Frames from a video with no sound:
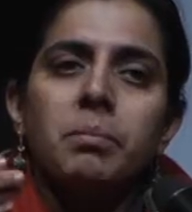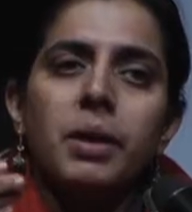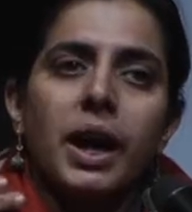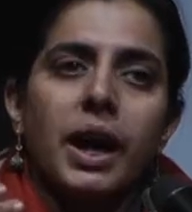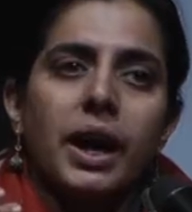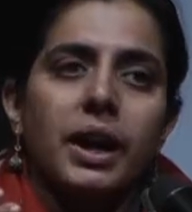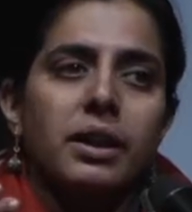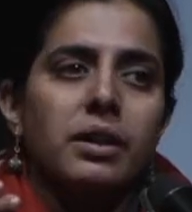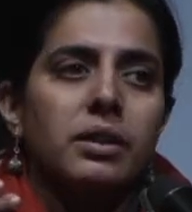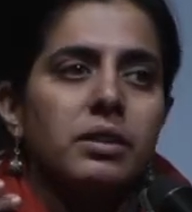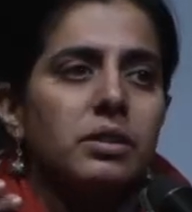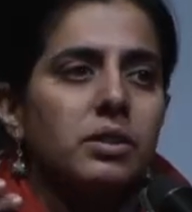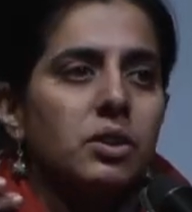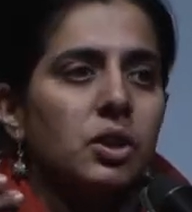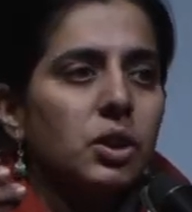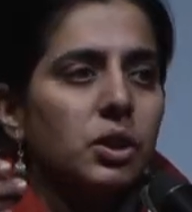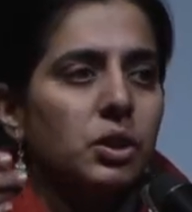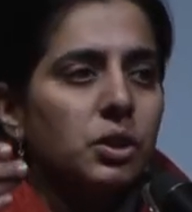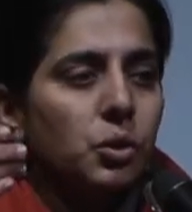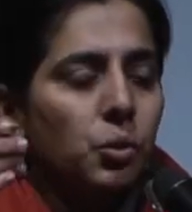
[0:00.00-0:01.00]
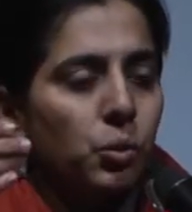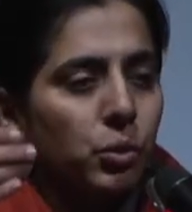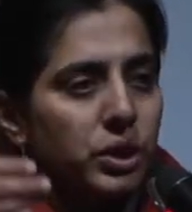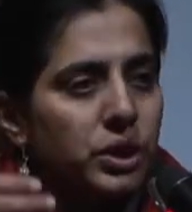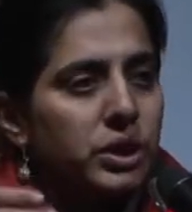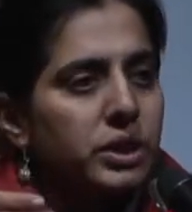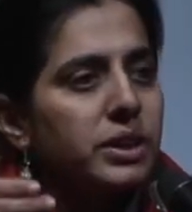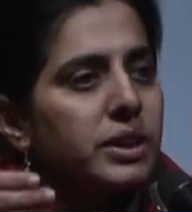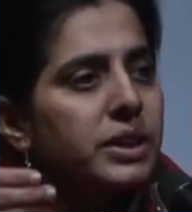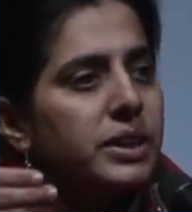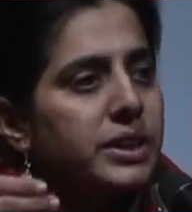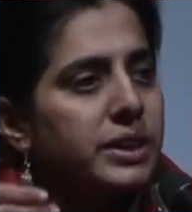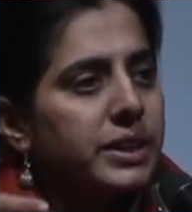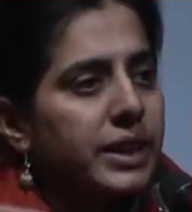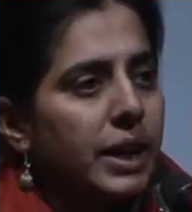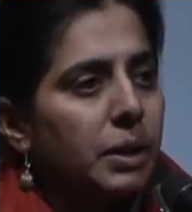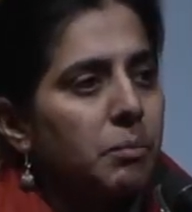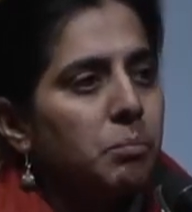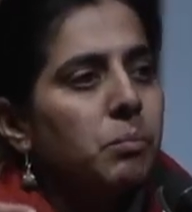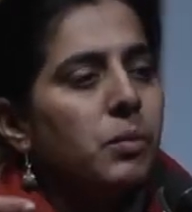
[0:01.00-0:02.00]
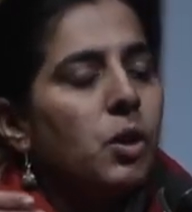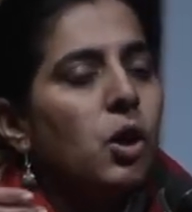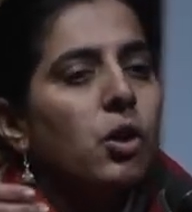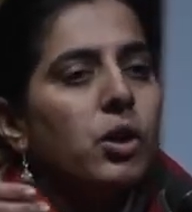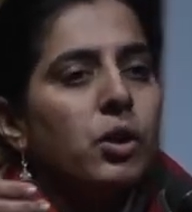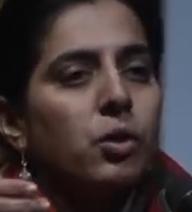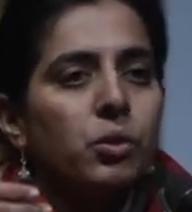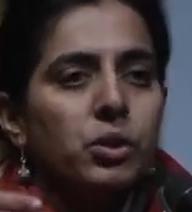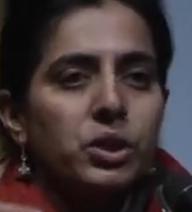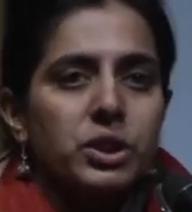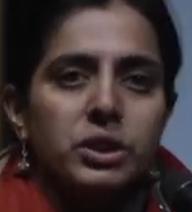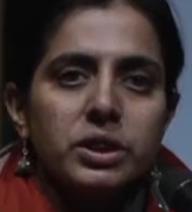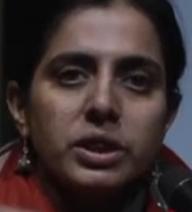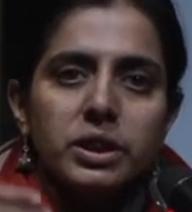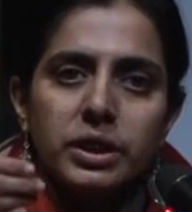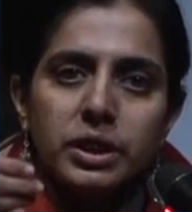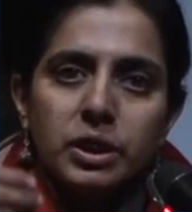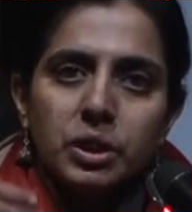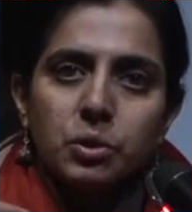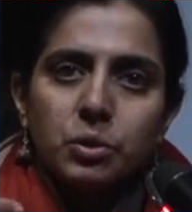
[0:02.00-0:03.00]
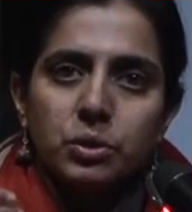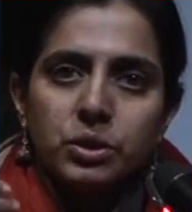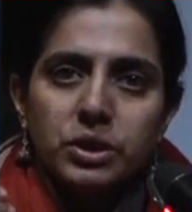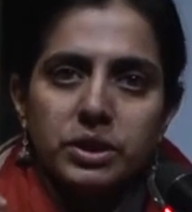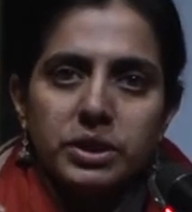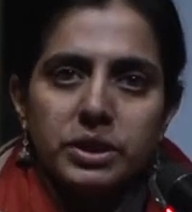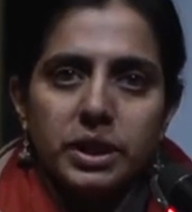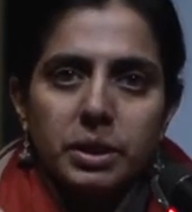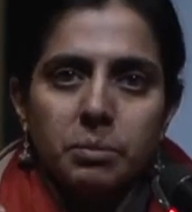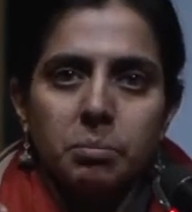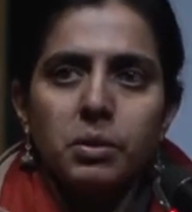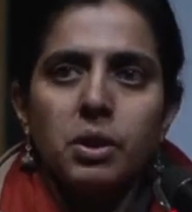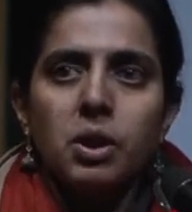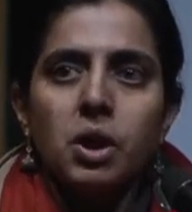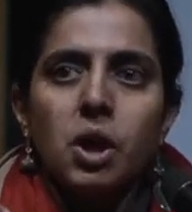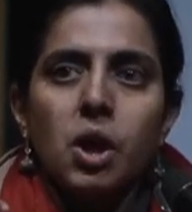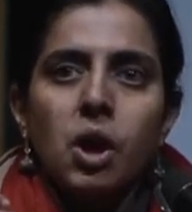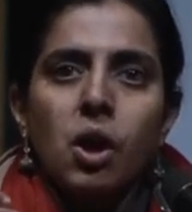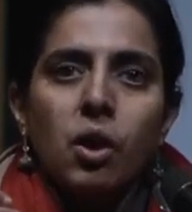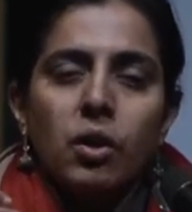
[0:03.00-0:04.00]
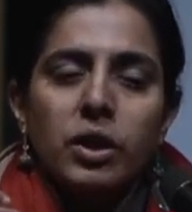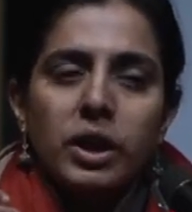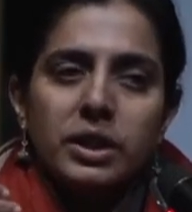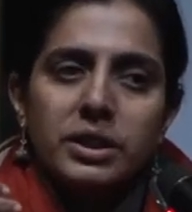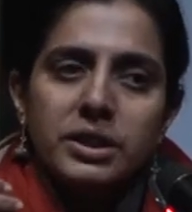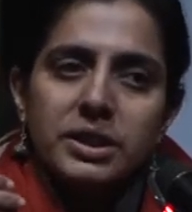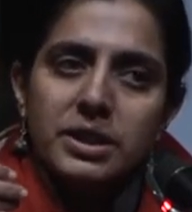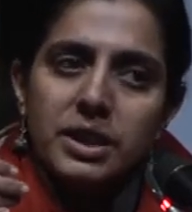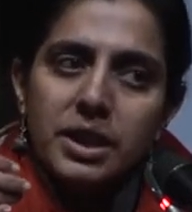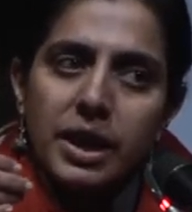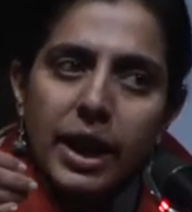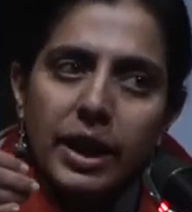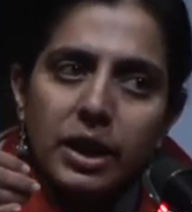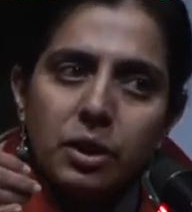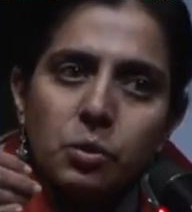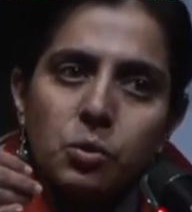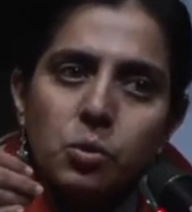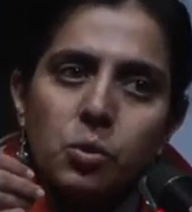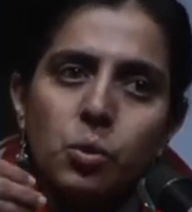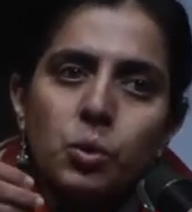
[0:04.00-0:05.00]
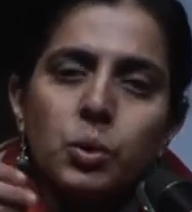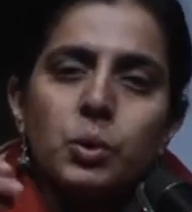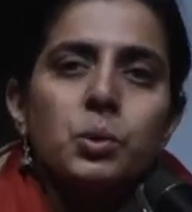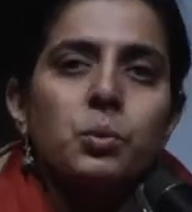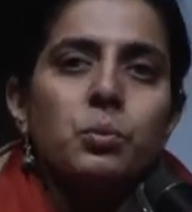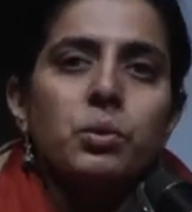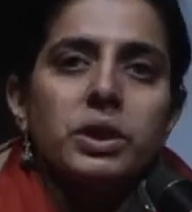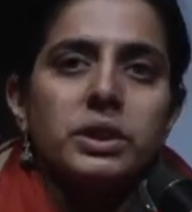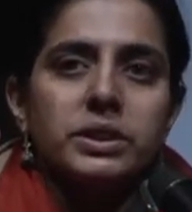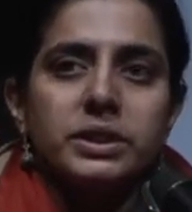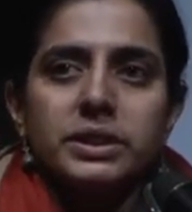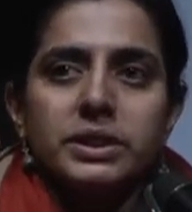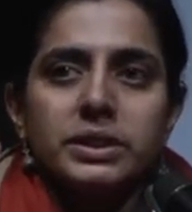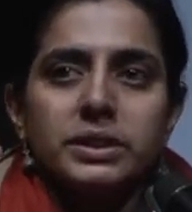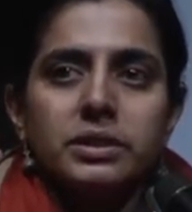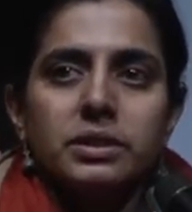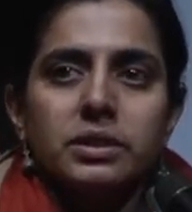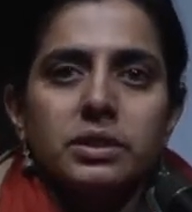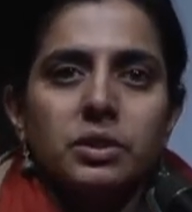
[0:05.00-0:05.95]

back original shape or original ecosystem or at least try to go towards it.